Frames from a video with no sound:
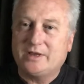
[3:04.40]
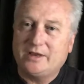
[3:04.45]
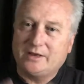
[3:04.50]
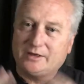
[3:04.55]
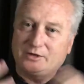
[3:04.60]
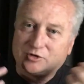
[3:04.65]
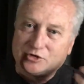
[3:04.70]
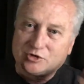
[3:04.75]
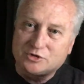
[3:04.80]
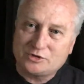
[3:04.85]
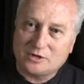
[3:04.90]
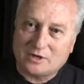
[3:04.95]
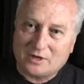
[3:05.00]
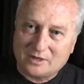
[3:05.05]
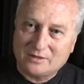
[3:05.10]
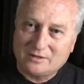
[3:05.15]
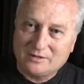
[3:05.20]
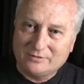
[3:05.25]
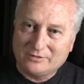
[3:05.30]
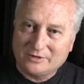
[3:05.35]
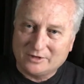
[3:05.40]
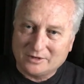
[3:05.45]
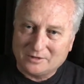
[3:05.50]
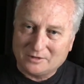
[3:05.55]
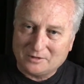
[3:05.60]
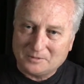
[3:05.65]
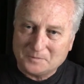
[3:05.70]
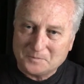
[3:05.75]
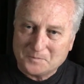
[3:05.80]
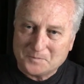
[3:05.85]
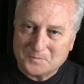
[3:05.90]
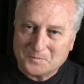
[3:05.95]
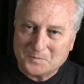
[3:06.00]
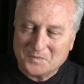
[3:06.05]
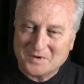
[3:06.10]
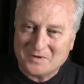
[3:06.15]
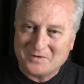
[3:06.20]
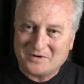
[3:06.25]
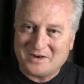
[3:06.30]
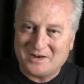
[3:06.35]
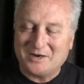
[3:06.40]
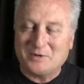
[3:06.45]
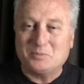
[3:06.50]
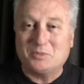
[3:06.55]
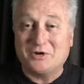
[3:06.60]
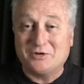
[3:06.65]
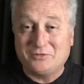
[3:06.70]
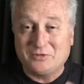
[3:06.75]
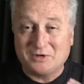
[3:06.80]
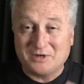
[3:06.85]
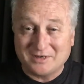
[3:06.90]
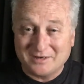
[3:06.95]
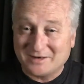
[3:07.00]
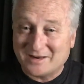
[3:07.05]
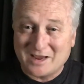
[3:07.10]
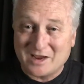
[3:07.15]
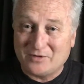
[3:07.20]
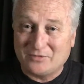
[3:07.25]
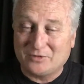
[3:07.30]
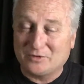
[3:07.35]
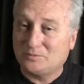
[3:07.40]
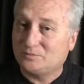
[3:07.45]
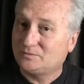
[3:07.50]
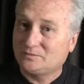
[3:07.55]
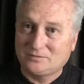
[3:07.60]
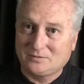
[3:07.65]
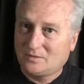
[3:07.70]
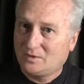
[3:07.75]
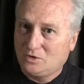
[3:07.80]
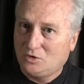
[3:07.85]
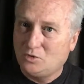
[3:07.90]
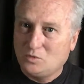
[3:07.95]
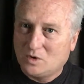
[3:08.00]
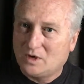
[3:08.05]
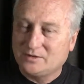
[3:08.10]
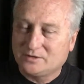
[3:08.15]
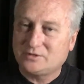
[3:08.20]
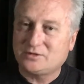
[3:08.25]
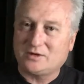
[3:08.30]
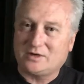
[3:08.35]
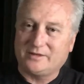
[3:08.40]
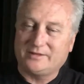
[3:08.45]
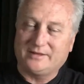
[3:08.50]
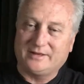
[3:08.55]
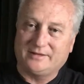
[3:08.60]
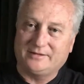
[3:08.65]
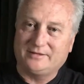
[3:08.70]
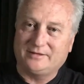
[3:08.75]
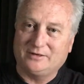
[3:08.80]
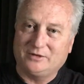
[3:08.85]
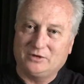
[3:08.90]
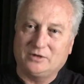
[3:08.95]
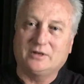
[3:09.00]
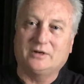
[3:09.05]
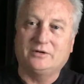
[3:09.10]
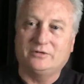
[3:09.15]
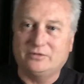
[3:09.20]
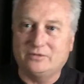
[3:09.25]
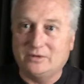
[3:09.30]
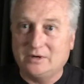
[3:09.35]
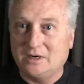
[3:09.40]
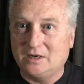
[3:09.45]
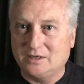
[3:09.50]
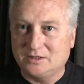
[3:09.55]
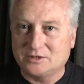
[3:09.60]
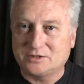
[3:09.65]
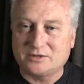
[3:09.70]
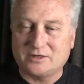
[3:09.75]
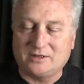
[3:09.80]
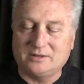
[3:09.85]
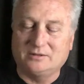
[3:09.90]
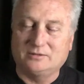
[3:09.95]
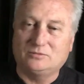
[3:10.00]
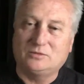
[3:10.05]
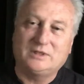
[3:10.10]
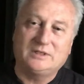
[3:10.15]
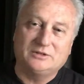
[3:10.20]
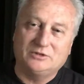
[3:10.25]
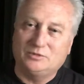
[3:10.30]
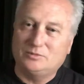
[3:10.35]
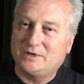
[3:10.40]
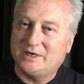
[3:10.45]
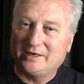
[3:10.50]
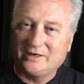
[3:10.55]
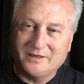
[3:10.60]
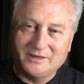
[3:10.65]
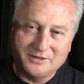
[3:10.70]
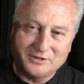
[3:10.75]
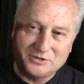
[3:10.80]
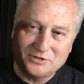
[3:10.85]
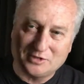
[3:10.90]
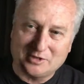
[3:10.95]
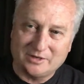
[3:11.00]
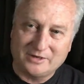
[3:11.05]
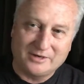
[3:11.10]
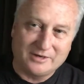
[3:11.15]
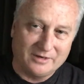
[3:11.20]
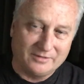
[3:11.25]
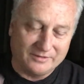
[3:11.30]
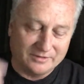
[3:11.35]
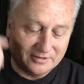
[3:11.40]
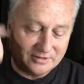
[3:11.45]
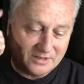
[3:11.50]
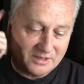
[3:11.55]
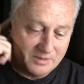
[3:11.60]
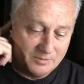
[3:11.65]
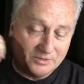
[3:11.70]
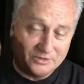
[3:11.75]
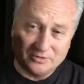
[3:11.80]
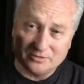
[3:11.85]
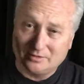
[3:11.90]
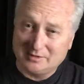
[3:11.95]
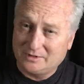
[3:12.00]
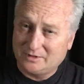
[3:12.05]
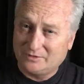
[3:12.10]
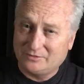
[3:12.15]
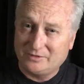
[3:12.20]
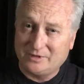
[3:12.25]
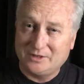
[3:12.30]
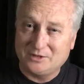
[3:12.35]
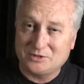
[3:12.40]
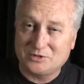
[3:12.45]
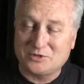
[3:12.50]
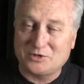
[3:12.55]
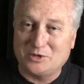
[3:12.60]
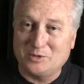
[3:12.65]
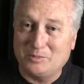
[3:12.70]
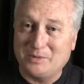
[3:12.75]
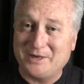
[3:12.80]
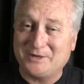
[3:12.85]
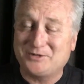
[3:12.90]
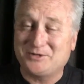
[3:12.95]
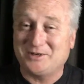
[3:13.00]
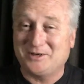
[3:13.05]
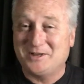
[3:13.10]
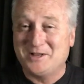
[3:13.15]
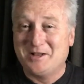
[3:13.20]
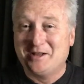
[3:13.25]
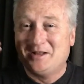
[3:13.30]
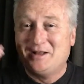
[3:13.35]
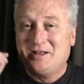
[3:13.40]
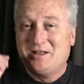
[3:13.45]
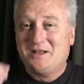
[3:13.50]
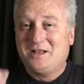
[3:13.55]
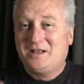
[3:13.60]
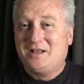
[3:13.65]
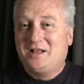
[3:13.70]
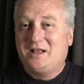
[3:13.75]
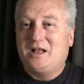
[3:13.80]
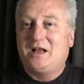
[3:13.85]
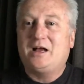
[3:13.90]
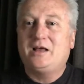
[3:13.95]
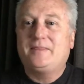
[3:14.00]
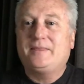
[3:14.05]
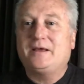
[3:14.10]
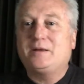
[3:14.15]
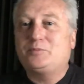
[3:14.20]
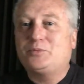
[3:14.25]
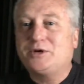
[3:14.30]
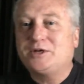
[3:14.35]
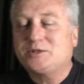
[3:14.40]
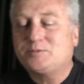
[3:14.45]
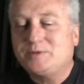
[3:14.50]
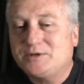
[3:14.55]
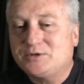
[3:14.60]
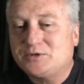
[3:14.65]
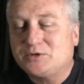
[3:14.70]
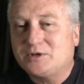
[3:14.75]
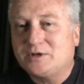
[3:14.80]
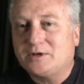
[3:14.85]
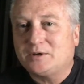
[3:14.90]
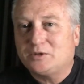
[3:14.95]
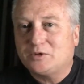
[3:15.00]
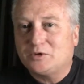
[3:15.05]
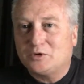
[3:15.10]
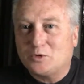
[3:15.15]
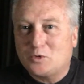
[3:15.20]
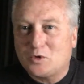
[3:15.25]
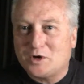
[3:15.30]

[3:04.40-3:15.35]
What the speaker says: air to start the vehicle, right? But if you didn't have them, you won't start that thing. You're going to really struggle. Well, you might get it started over time, but you'll need a really strong battery. And that brings me to the